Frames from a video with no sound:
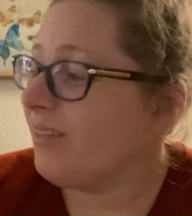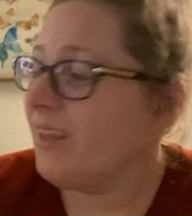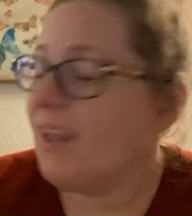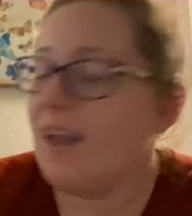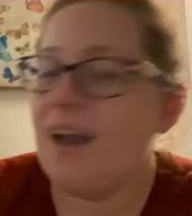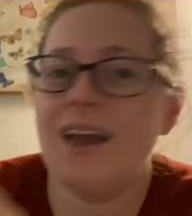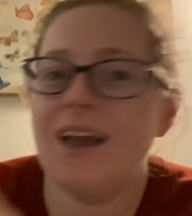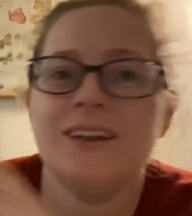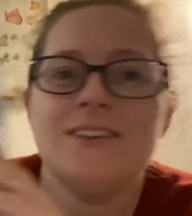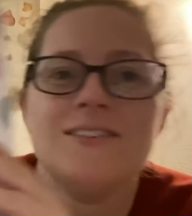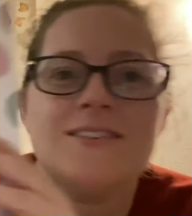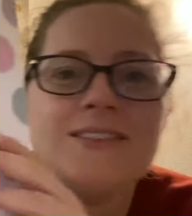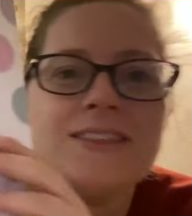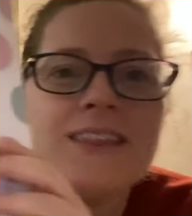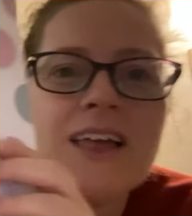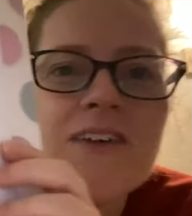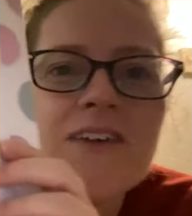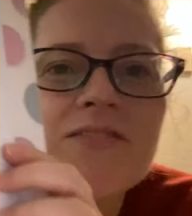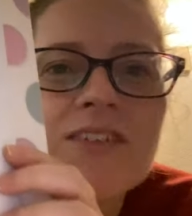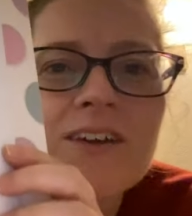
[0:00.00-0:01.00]
I just
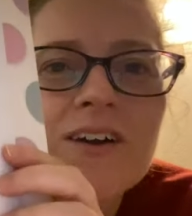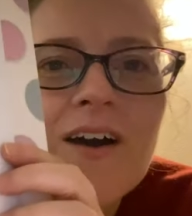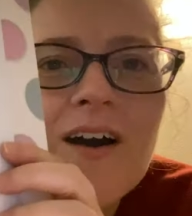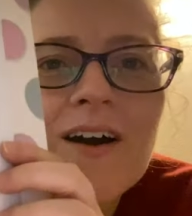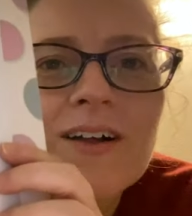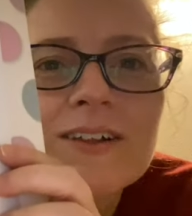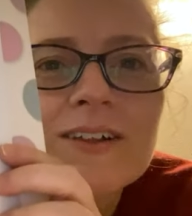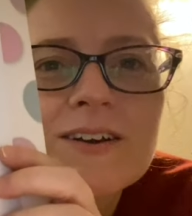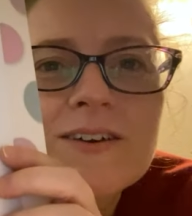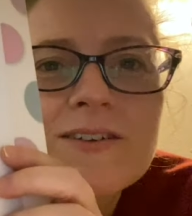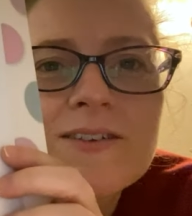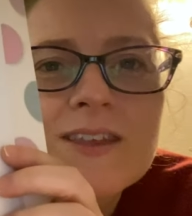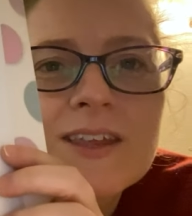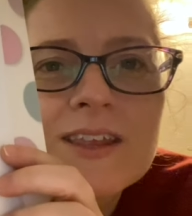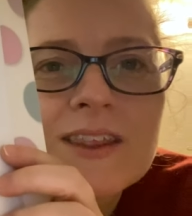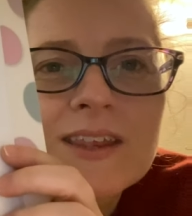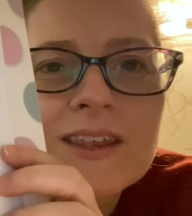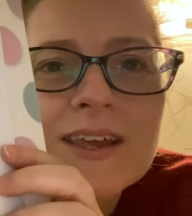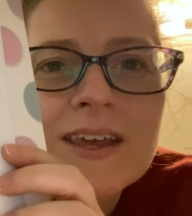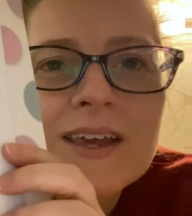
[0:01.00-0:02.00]
love the colors
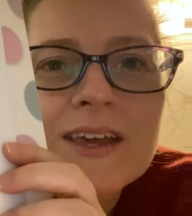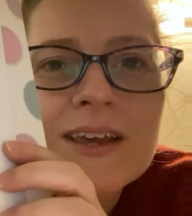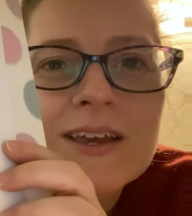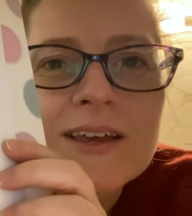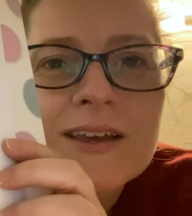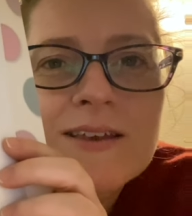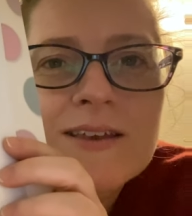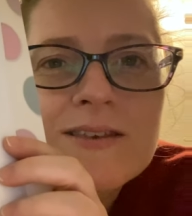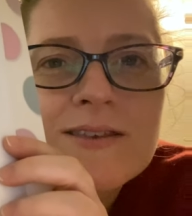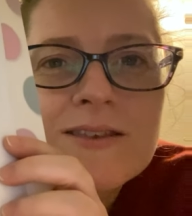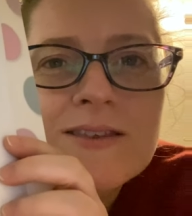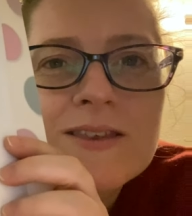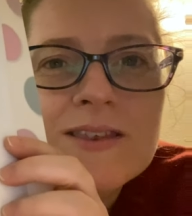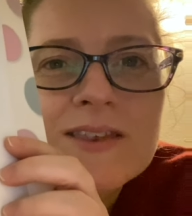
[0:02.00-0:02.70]
in this.